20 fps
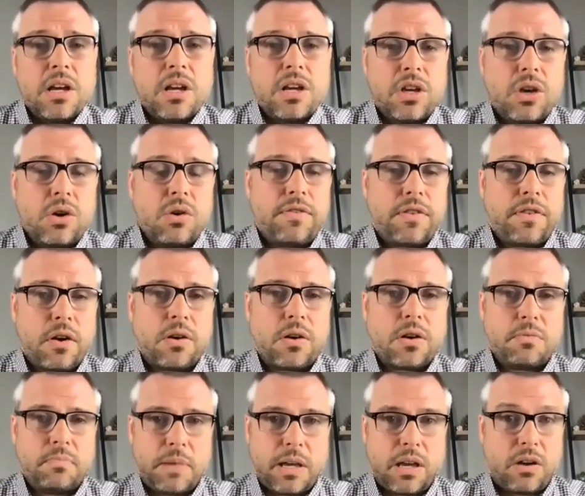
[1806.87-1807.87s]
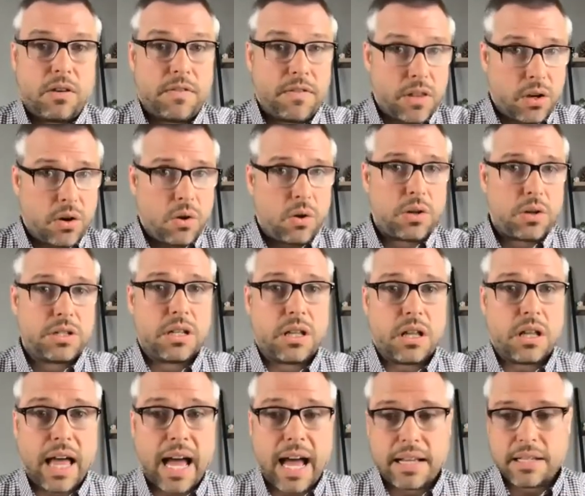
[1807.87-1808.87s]
You've heard me over the course of the
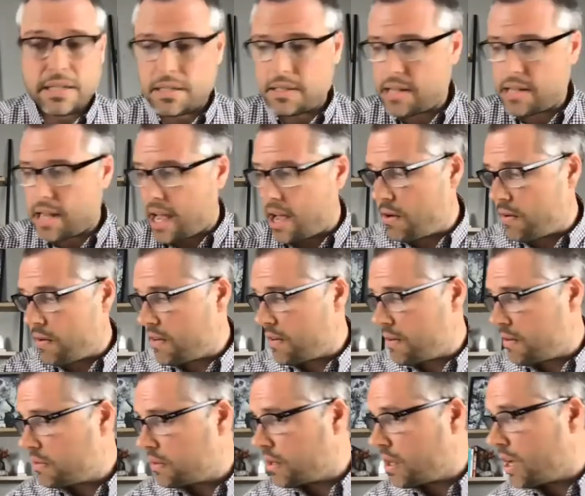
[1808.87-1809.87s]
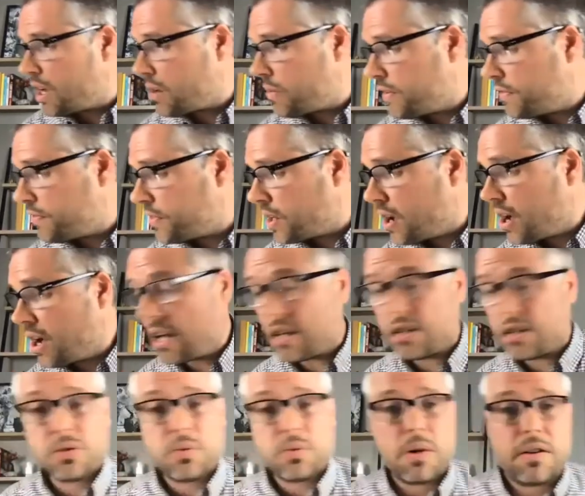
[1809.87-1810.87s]
last however long we've gone,
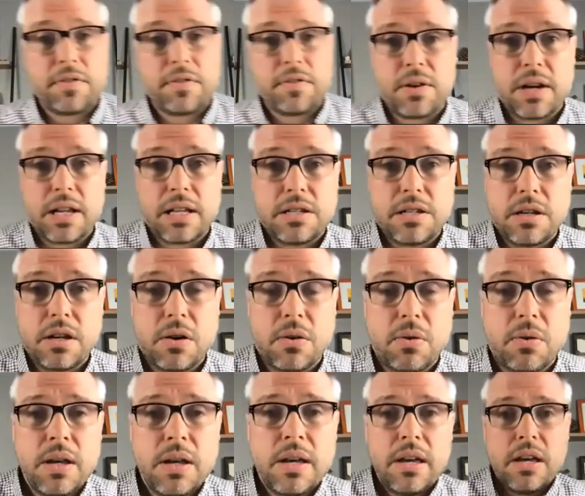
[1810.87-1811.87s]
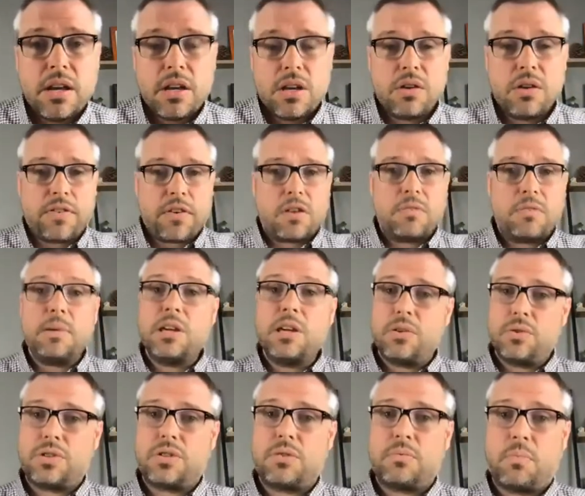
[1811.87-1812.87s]
12:32, you've heard me
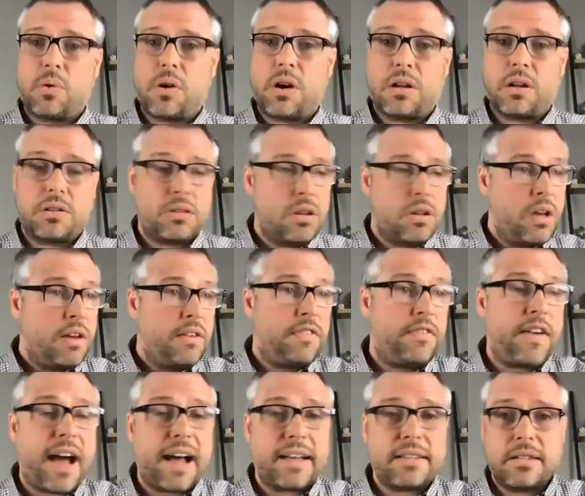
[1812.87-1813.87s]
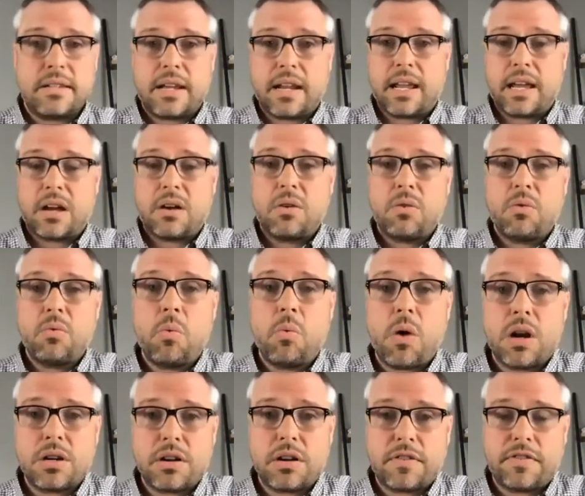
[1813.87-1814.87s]
use some words: fascinating,
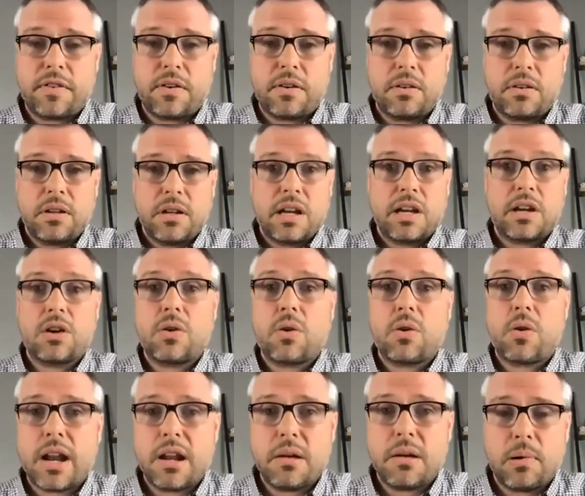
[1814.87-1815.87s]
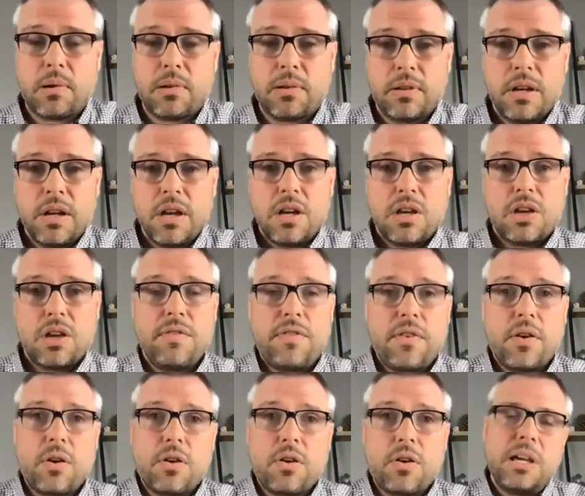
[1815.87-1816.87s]
wonderful, incredible. You've
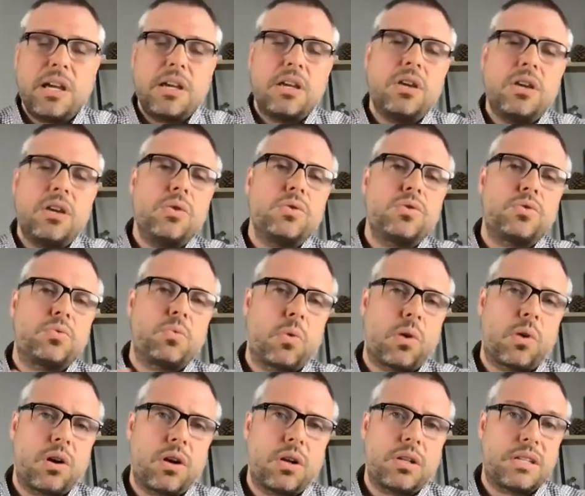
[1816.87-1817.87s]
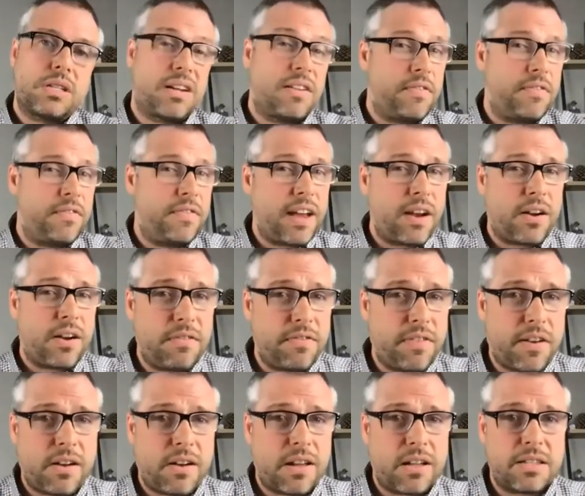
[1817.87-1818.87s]
heard me use words in a very,
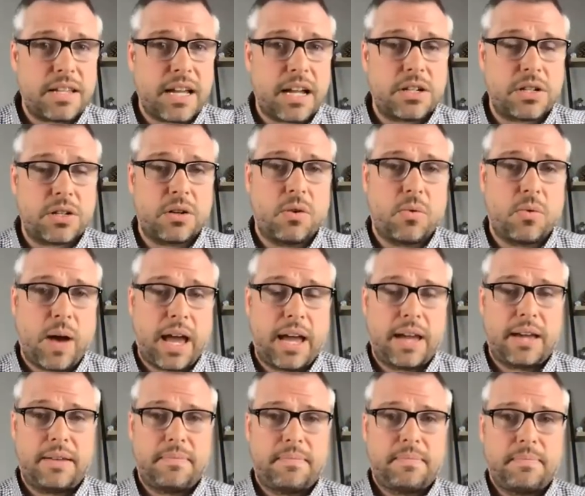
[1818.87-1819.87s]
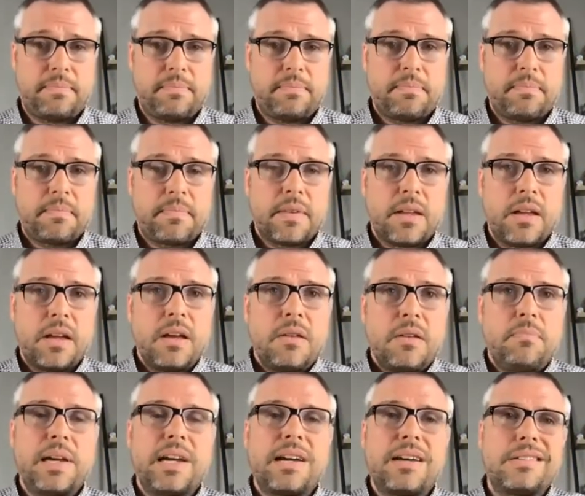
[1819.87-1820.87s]
very intentional way.
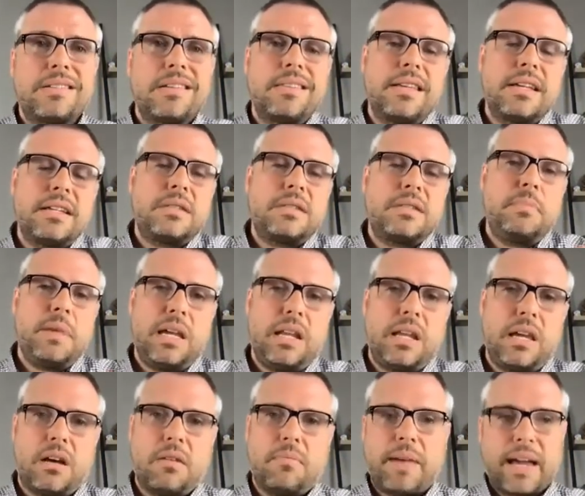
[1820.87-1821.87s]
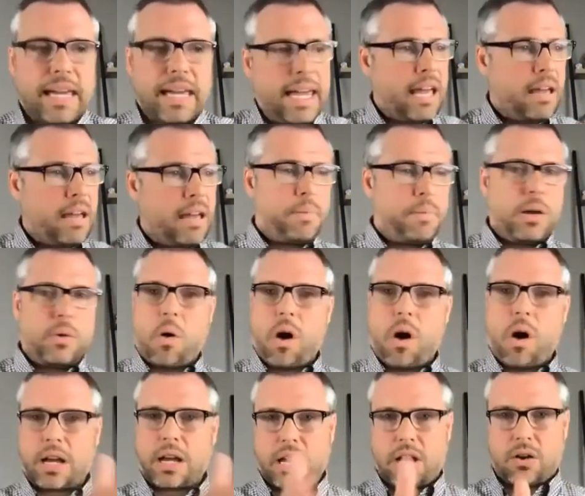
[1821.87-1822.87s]
Because in this medium, I can't be
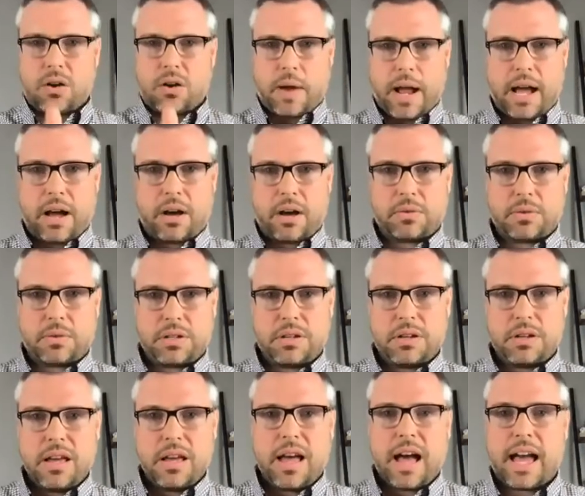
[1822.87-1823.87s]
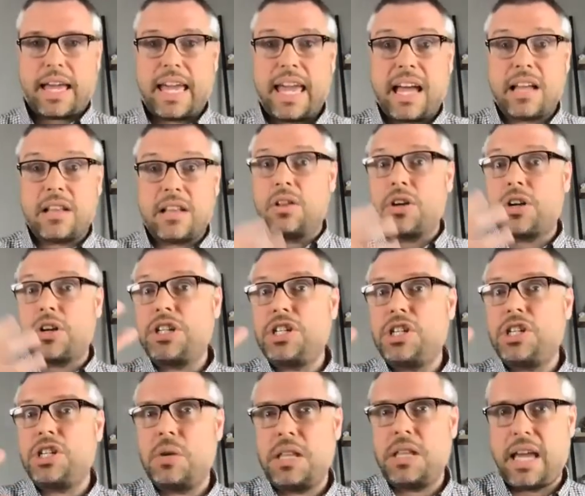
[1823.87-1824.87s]
walking around. I can't look at
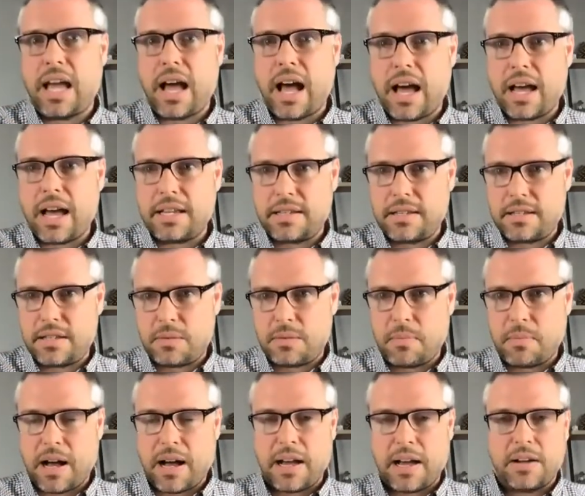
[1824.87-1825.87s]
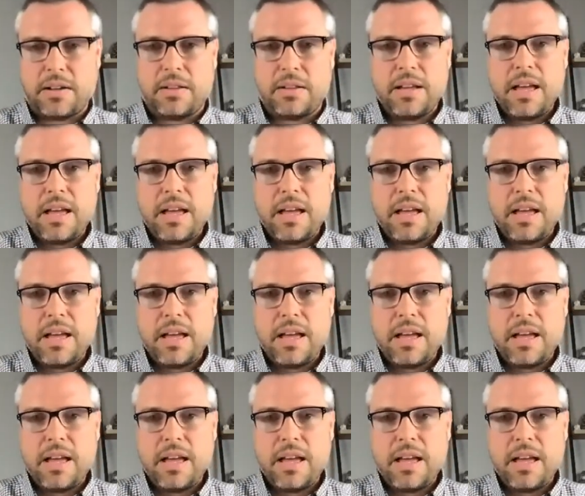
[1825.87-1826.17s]
you in the eyes and smile.